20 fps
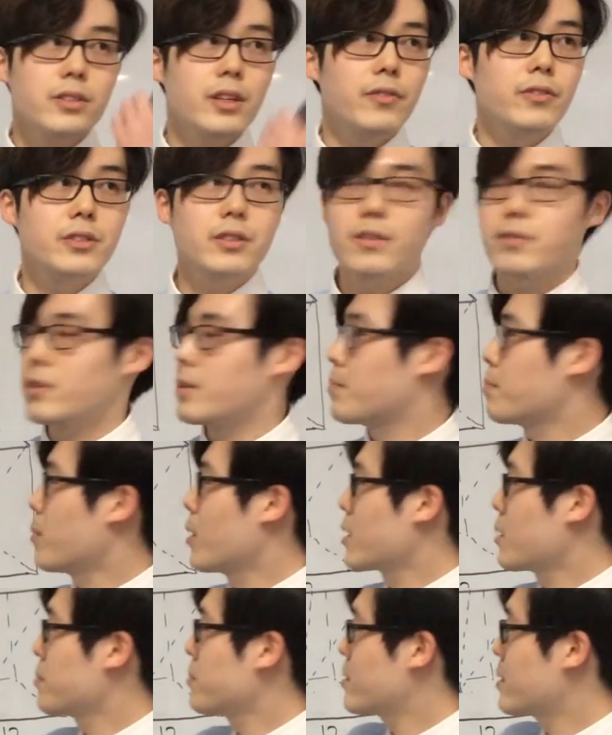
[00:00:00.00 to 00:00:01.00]
surface of the
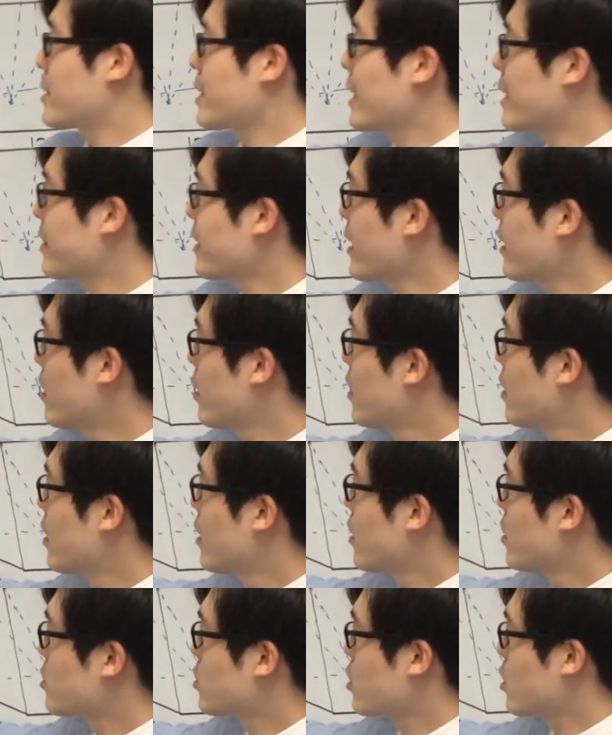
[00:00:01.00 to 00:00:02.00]
bottom cylinder.
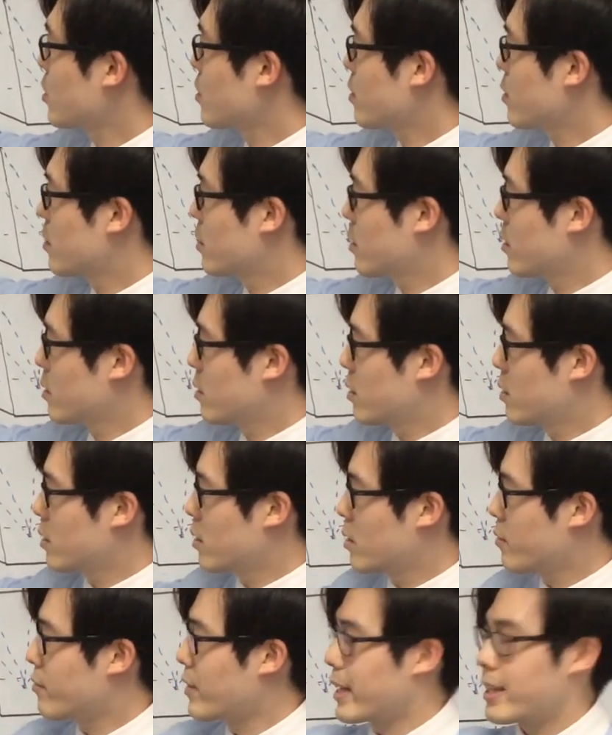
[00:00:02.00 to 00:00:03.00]
So
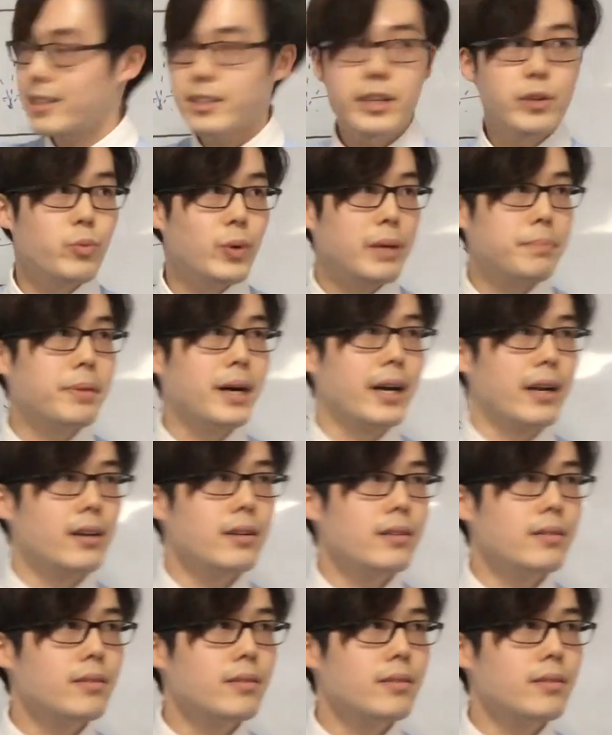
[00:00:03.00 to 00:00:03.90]
finding the red part.